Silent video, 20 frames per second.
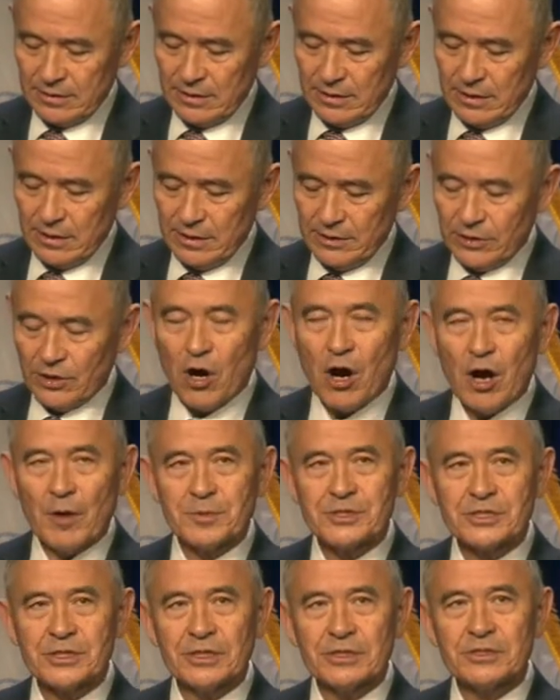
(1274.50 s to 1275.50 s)
The
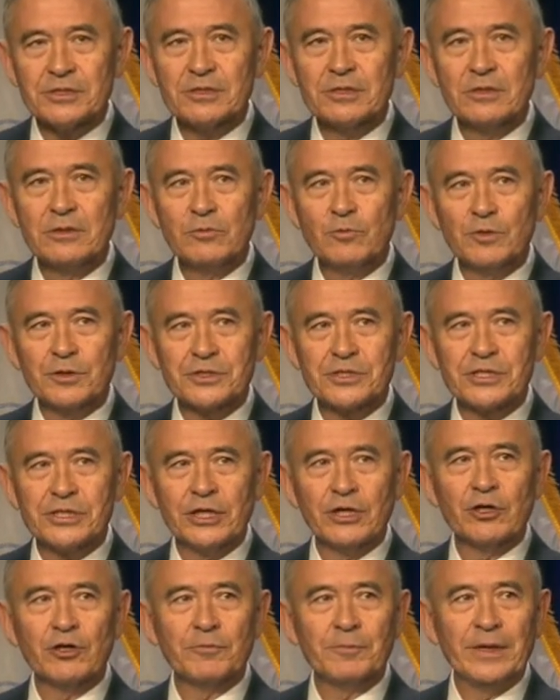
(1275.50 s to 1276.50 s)
armistice will
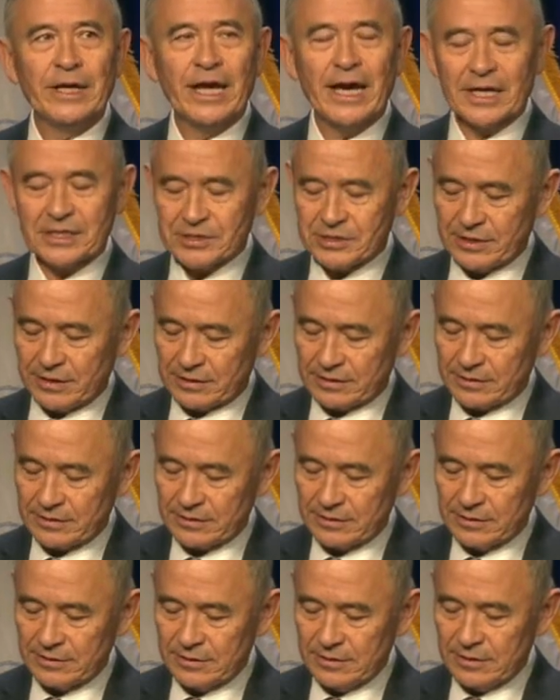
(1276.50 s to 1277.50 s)
still be extant.
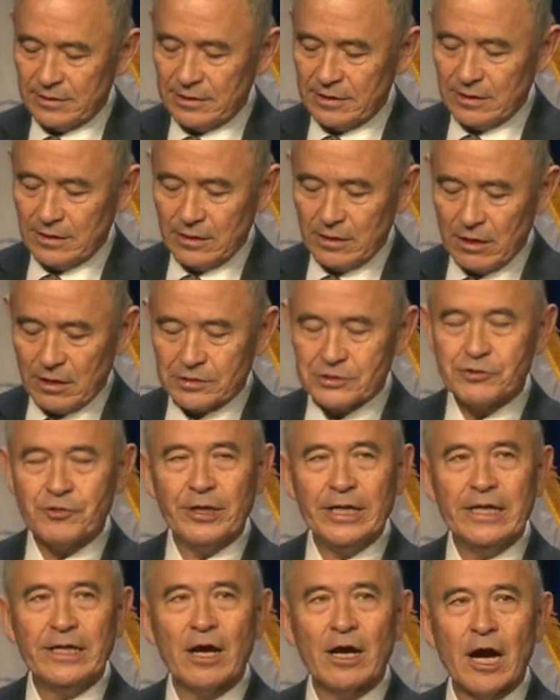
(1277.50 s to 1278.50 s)
Our
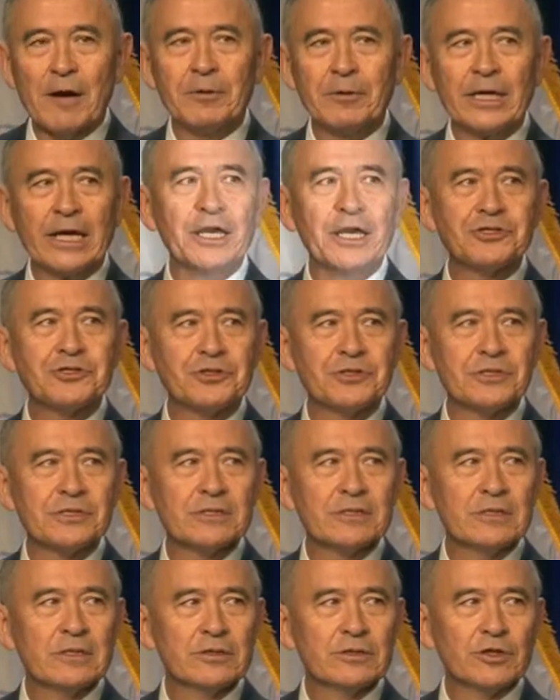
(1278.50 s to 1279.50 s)
treaty obligations
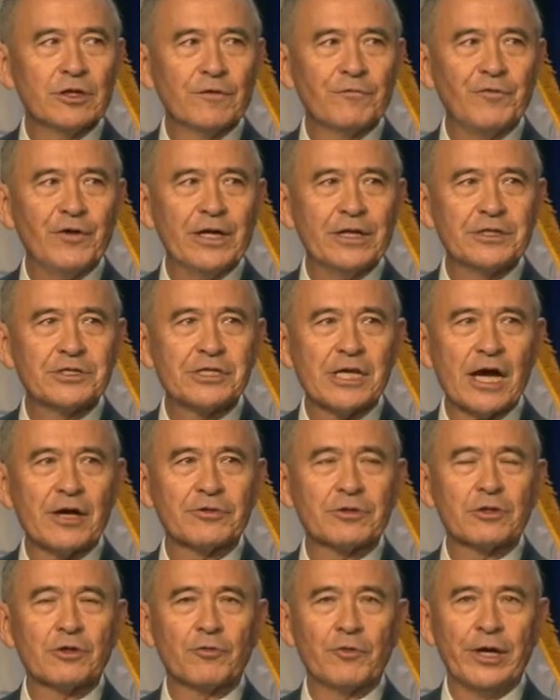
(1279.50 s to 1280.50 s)
to defend South
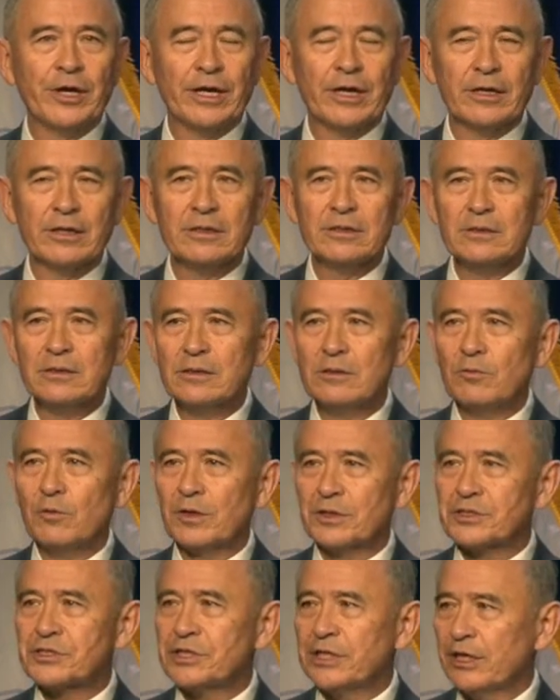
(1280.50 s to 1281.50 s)
Korea will
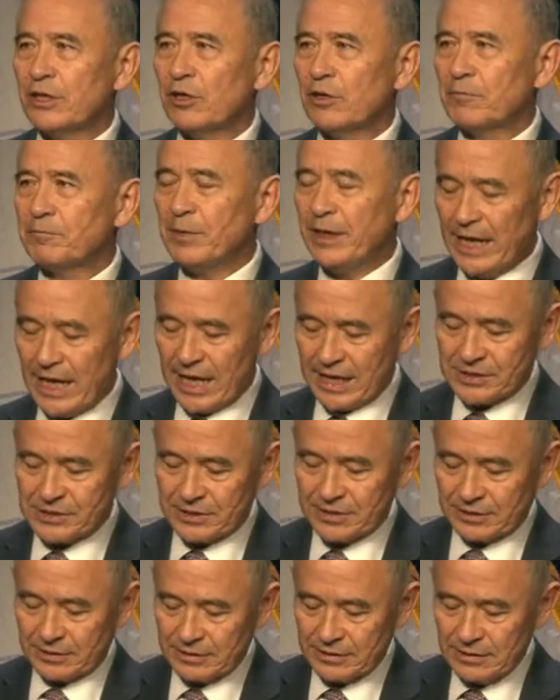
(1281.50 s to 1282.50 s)
still be extant.
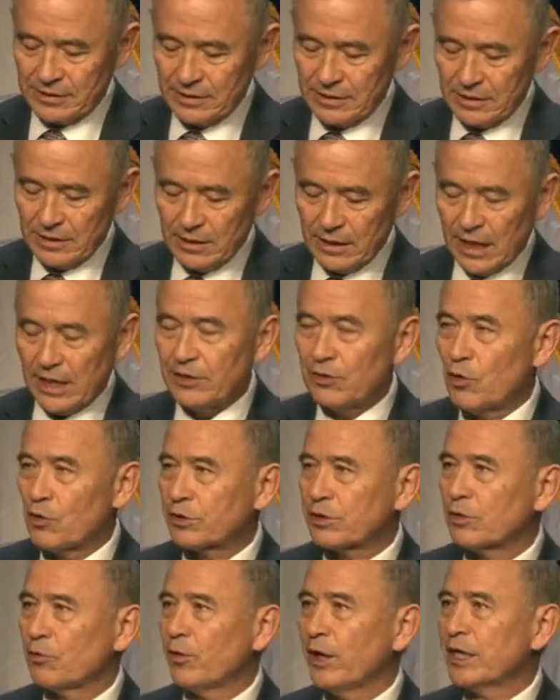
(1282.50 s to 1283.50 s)
And North
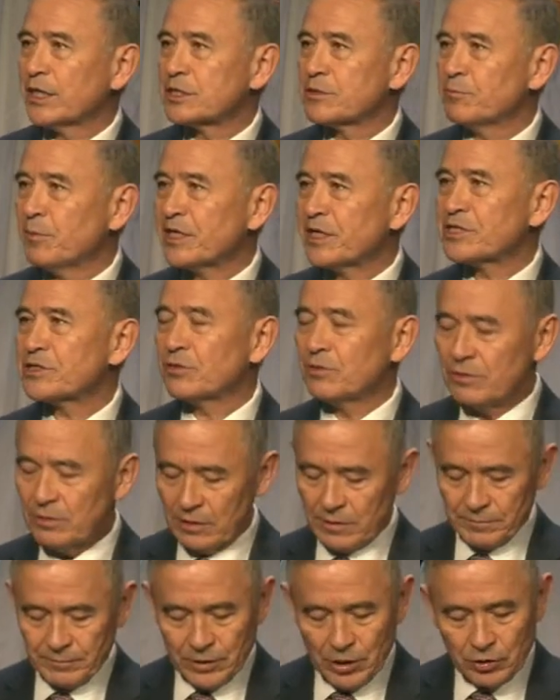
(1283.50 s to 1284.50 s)
Korea's missile,
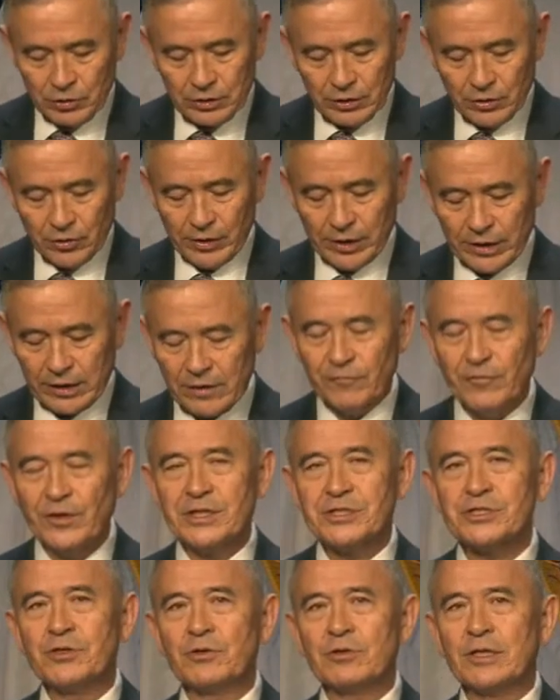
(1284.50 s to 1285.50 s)
nuclear, and
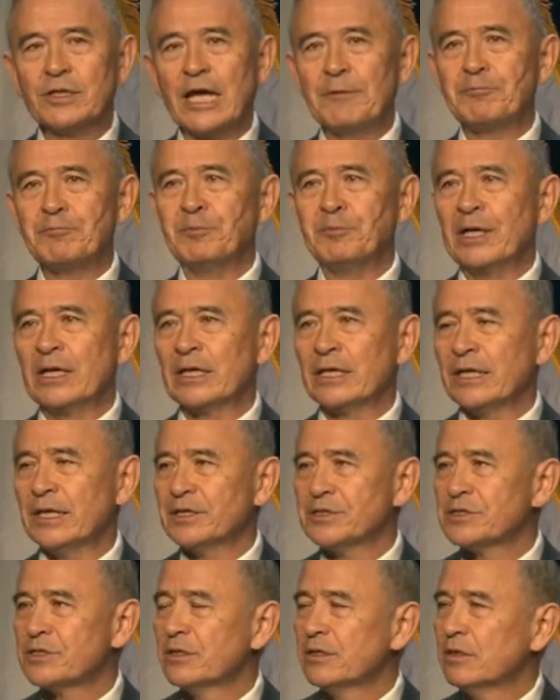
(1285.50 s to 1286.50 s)
conventional
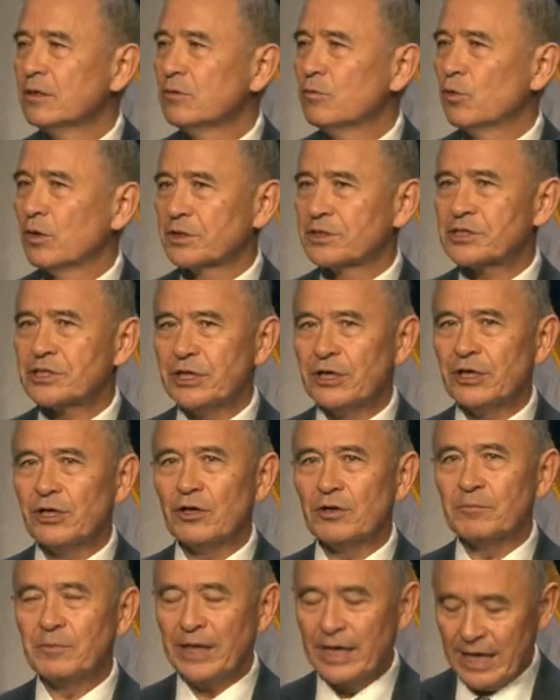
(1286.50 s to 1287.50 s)
capabilities will still
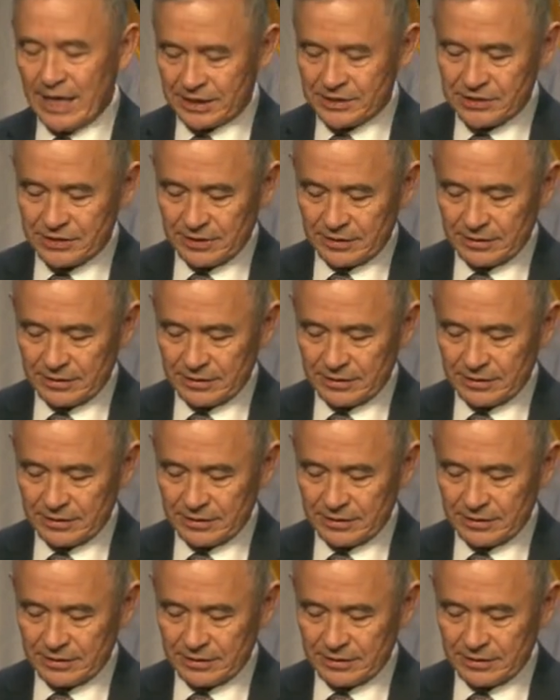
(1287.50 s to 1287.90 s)
be extant.